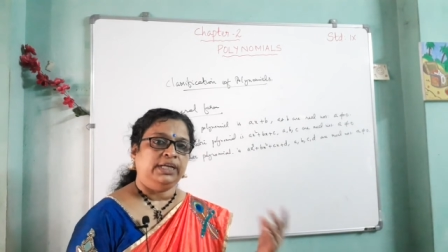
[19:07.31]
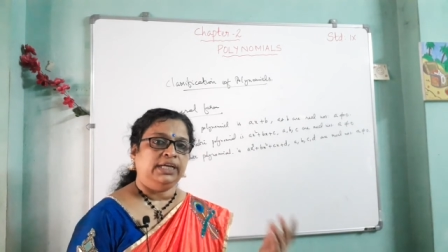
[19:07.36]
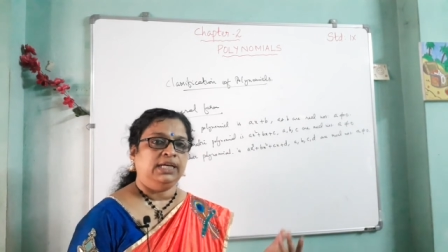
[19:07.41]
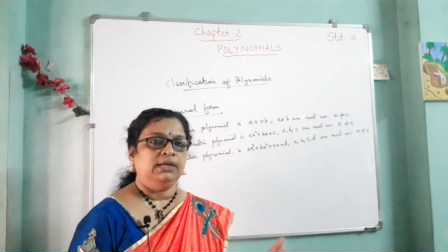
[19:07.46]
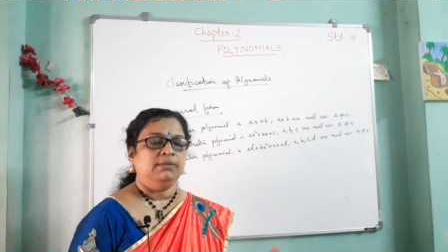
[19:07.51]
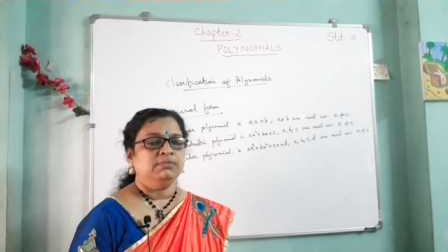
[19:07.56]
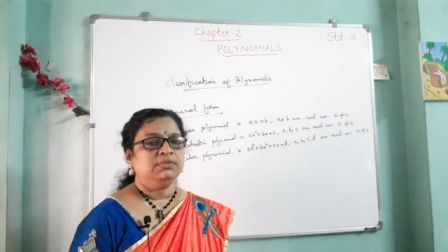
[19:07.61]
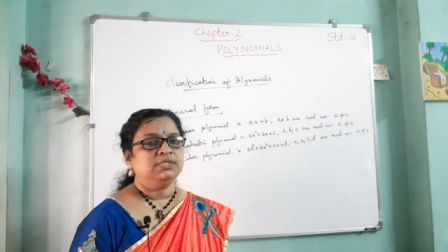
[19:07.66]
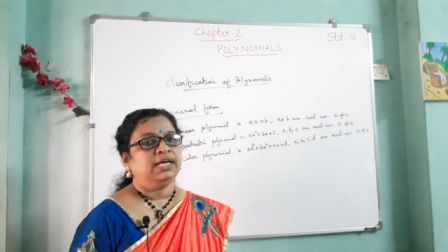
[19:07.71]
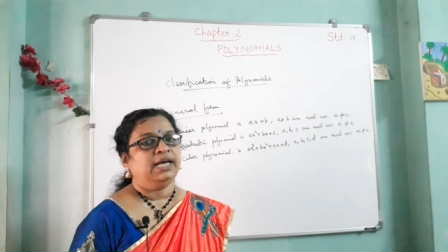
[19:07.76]

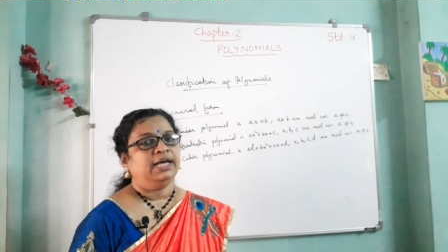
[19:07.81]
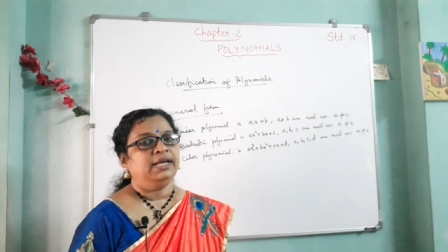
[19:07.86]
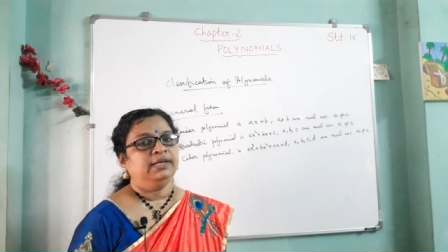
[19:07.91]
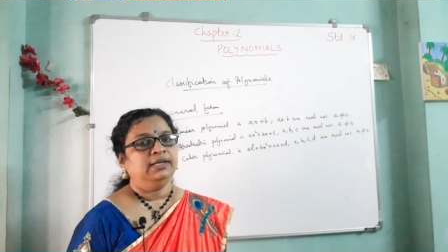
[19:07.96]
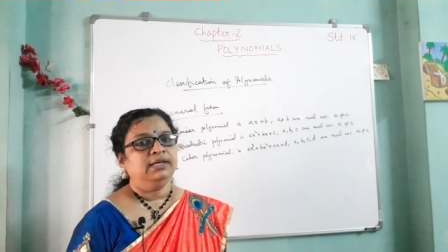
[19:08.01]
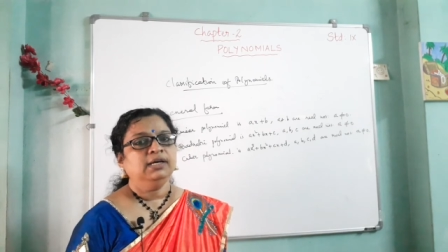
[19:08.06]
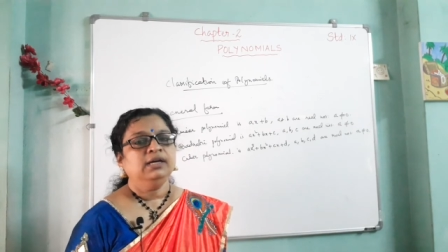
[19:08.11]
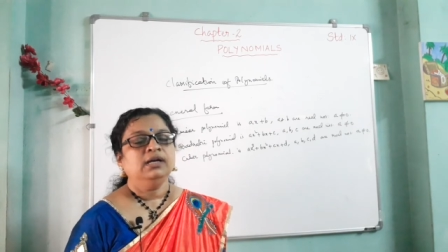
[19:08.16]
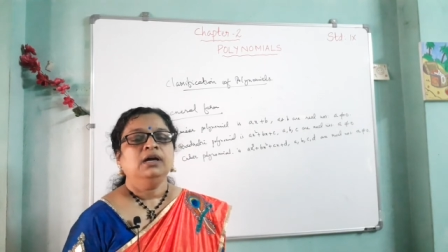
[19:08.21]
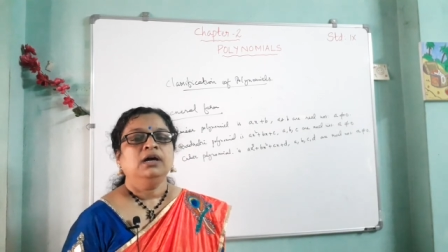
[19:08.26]
terms
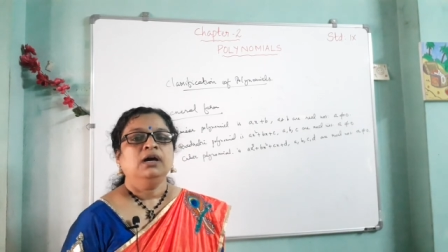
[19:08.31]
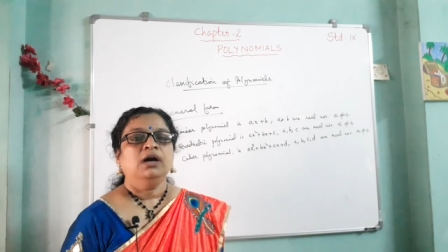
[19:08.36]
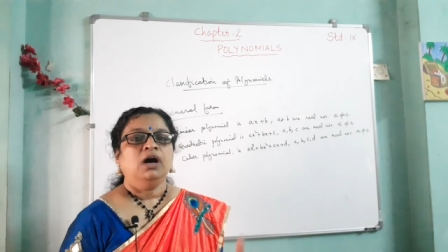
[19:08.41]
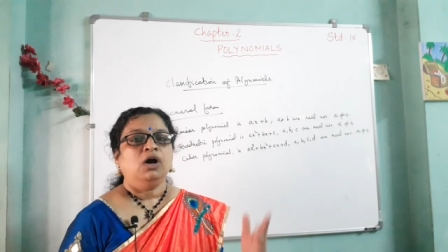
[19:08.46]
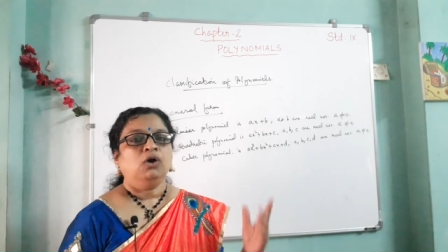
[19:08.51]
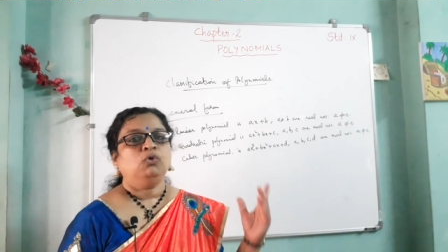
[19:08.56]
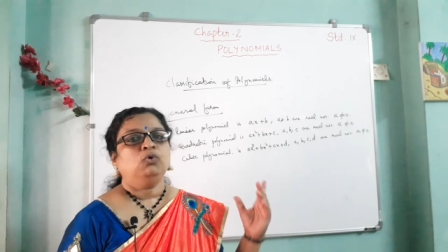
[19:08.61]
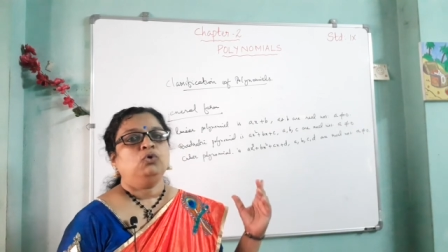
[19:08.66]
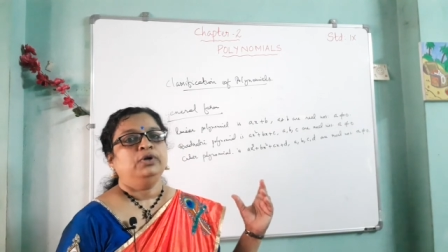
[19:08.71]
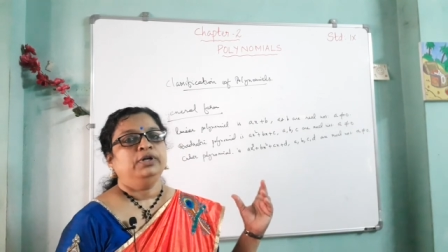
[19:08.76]
and
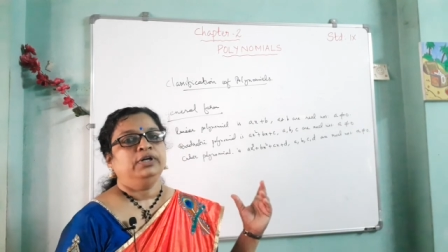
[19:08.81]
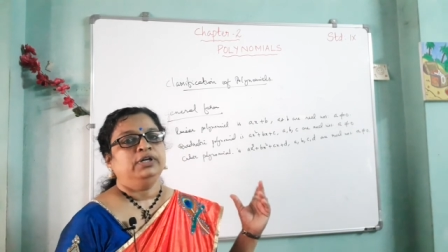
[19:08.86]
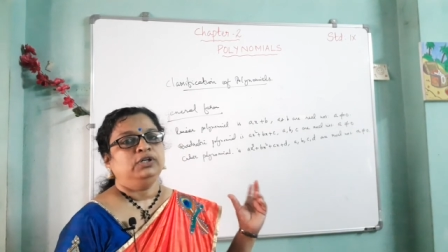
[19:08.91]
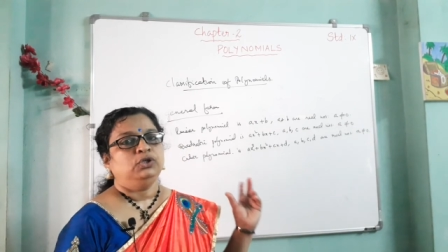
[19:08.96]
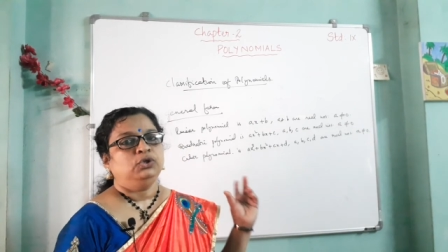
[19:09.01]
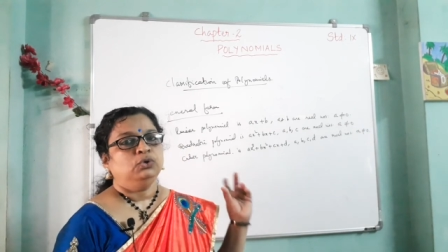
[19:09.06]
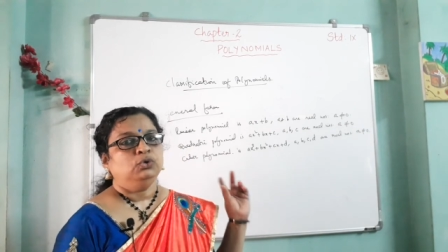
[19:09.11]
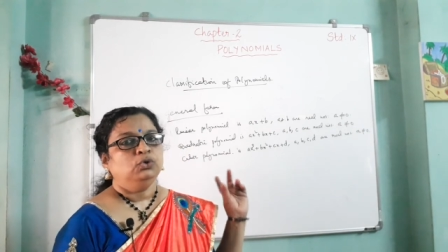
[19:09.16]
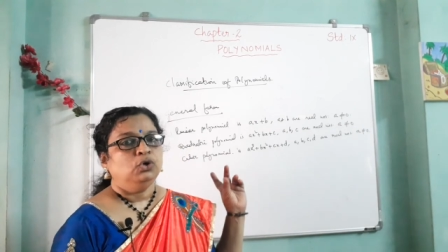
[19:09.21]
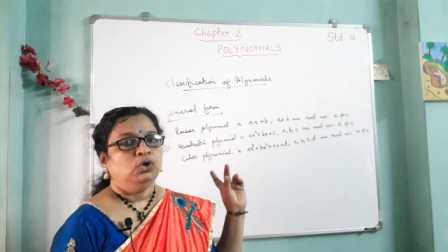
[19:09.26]

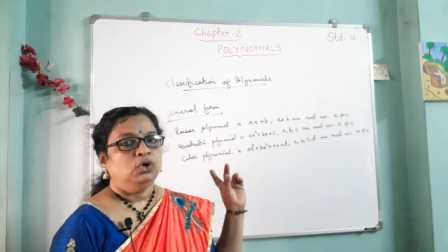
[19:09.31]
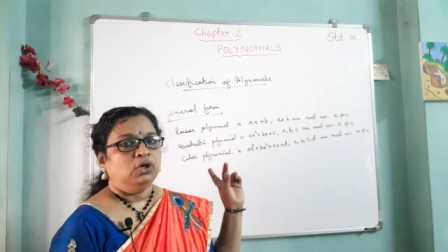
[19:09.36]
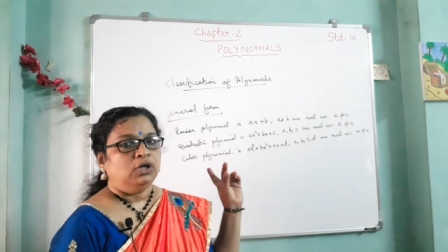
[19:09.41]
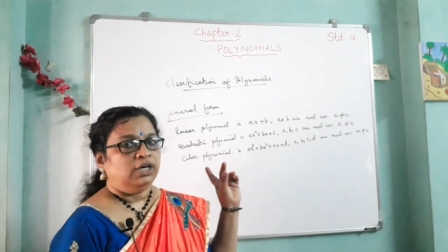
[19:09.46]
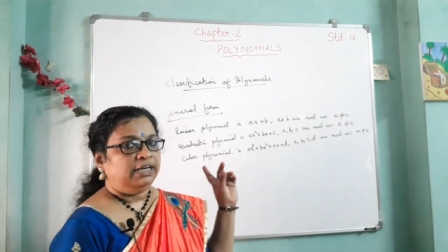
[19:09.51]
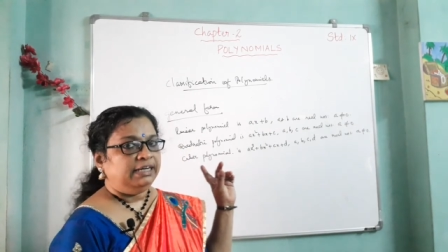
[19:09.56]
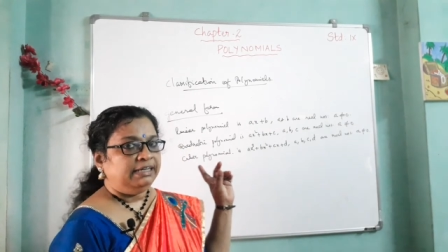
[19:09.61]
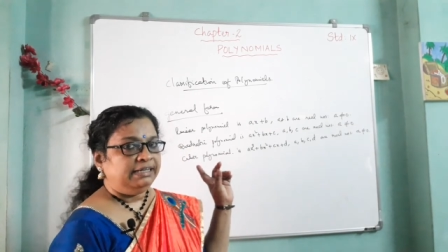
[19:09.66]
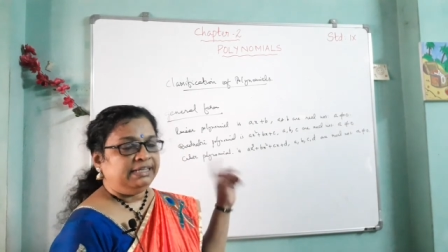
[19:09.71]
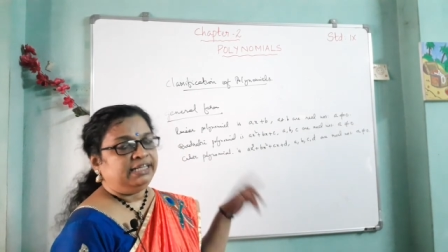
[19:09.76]
according to
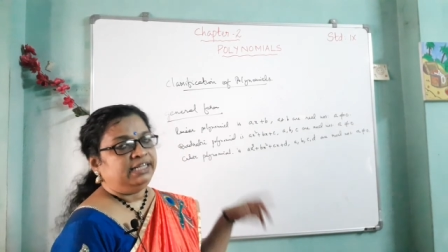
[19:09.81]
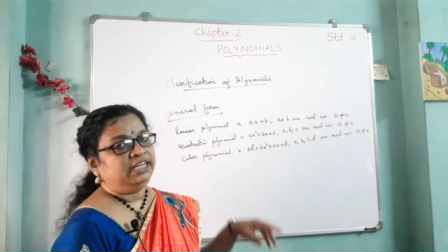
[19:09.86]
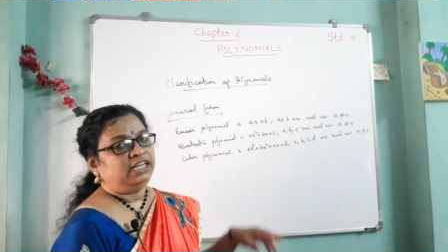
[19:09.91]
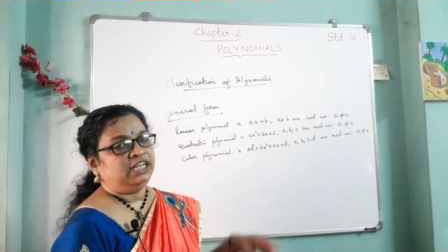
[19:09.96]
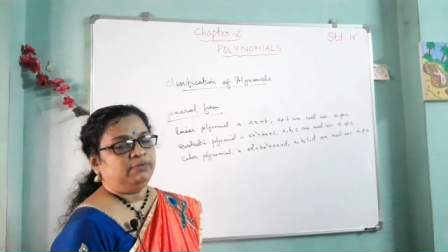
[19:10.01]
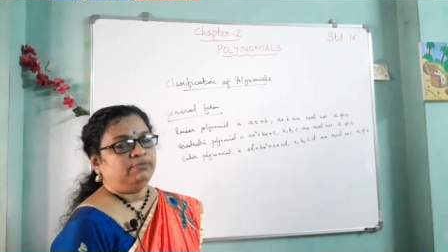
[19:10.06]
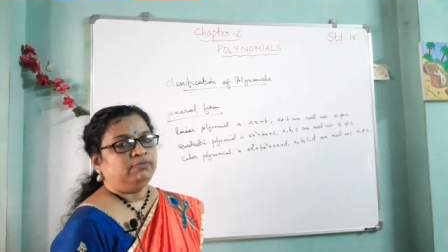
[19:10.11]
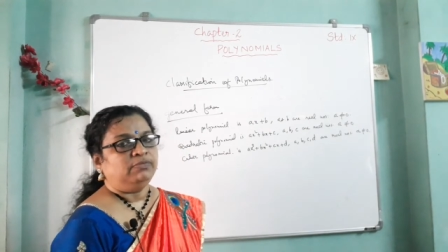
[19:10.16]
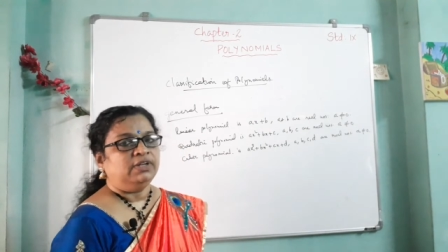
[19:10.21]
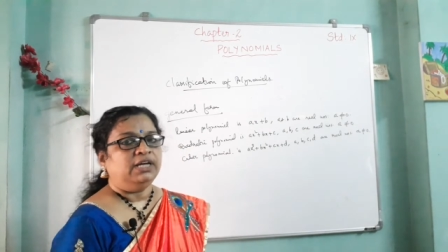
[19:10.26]

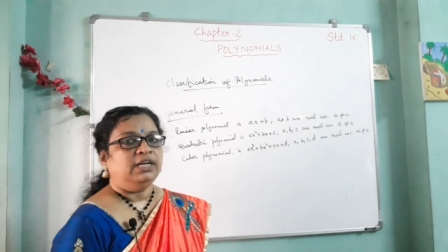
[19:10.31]
degree.